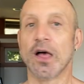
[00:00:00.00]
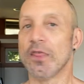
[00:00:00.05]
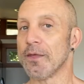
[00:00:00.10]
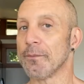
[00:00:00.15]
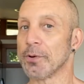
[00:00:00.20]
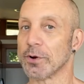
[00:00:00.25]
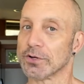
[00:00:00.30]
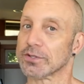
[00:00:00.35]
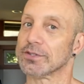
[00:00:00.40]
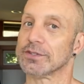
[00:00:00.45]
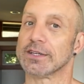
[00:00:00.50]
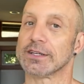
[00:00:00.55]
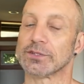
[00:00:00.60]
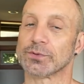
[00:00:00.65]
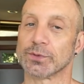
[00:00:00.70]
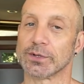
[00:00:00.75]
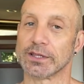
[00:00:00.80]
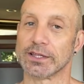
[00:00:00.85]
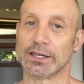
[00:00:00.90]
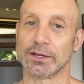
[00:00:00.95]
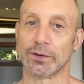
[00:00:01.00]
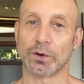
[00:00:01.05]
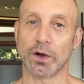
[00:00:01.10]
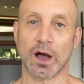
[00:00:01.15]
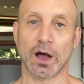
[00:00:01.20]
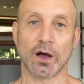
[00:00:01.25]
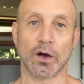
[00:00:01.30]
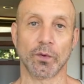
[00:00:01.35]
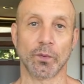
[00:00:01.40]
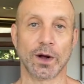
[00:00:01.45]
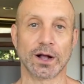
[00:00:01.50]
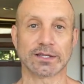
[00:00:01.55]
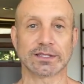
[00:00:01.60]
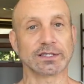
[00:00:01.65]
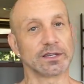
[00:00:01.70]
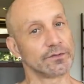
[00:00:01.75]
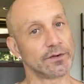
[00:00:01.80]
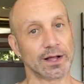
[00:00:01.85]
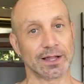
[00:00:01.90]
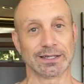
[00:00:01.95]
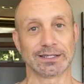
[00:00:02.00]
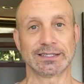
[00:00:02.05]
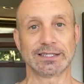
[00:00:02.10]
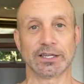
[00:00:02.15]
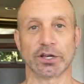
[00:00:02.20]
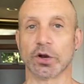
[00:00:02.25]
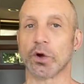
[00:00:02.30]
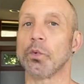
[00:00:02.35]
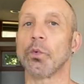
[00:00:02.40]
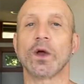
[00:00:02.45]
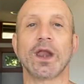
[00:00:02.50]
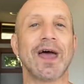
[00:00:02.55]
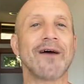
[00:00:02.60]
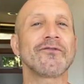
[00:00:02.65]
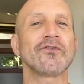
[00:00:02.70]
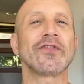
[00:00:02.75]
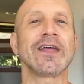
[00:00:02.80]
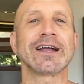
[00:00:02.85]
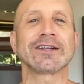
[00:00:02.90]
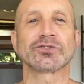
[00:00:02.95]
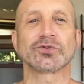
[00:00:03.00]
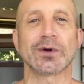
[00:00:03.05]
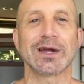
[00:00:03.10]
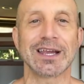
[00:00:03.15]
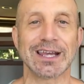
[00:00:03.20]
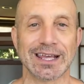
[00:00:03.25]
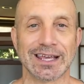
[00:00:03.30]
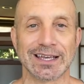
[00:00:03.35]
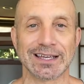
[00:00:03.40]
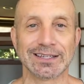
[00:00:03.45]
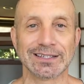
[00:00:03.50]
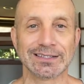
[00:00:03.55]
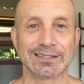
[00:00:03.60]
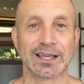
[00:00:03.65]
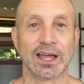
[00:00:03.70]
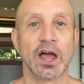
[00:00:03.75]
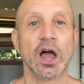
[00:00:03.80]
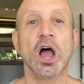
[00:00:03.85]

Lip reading: the person that's really wants to volunteer, whatever that trait is,